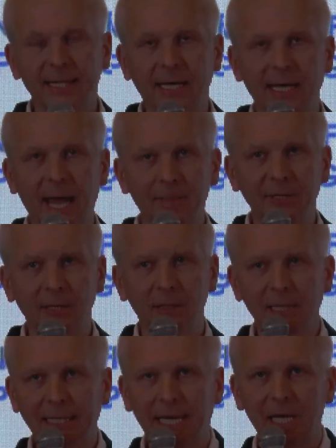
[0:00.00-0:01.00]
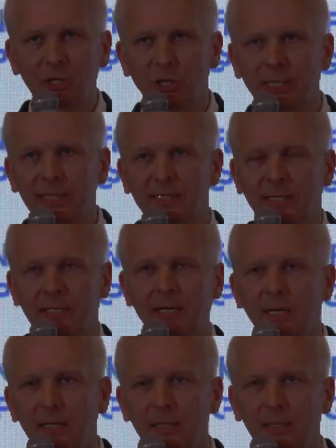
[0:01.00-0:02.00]
the capital allocation is a
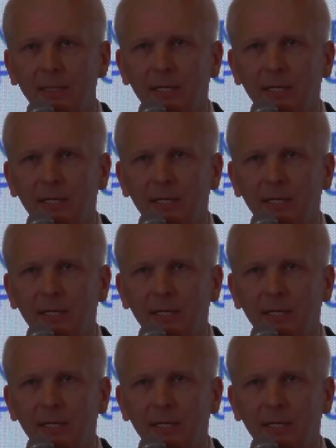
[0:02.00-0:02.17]
key.